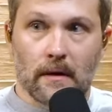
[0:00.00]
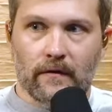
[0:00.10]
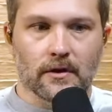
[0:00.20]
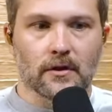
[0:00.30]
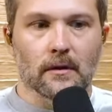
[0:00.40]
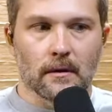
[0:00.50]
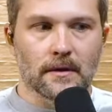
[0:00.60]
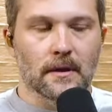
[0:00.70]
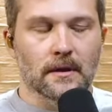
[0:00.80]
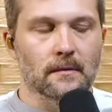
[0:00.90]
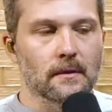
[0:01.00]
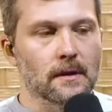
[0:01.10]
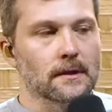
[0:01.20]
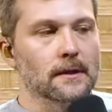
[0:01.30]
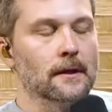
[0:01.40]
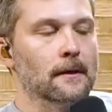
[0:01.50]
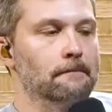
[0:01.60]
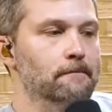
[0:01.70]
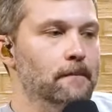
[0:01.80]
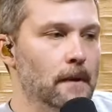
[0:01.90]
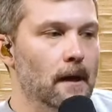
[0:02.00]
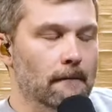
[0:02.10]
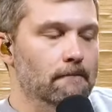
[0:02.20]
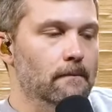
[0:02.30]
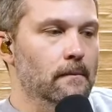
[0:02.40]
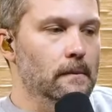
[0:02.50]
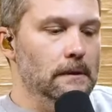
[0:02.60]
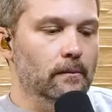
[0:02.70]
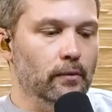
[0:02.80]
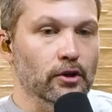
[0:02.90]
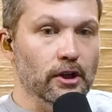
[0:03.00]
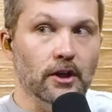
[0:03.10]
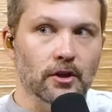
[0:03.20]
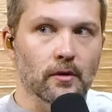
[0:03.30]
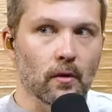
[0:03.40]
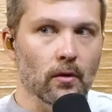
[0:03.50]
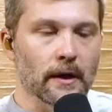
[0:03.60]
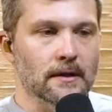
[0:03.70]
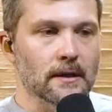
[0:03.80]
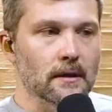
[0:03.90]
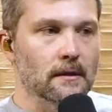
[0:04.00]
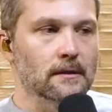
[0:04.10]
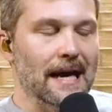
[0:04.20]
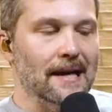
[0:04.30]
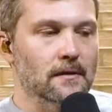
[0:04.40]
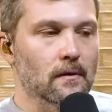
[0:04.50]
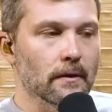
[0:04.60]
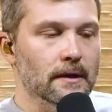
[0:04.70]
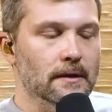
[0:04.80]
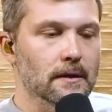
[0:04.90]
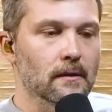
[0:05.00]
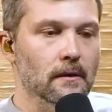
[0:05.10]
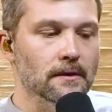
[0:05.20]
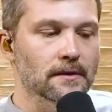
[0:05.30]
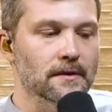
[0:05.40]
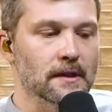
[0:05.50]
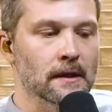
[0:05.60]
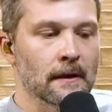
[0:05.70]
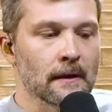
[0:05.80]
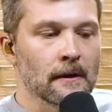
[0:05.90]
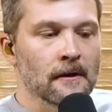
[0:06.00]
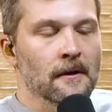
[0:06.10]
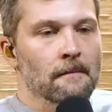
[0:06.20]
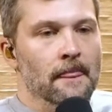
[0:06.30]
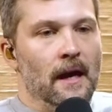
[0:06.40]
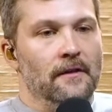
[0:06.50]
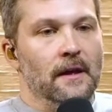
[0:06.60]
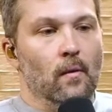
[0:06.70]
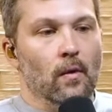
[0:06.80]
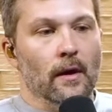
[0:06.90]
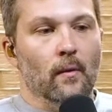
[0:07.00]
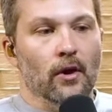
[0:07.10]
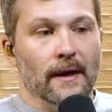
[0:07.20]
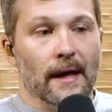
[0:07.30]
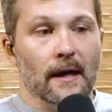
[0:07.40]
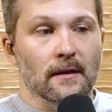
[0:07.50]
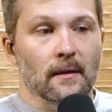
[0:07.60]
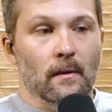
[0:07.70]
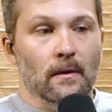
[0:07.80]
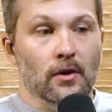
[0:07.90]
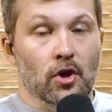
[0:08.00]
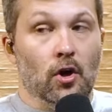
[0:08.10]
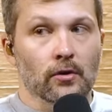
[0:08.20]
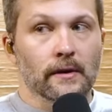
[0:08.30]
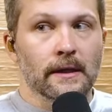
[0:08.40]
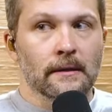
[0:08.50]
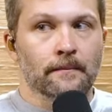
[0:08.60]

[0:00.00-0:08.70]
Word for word: for sure. Yeah. It's it's it's um yeah, production-oriented, yeah. task-oriented urgency. I think where where it got gnarly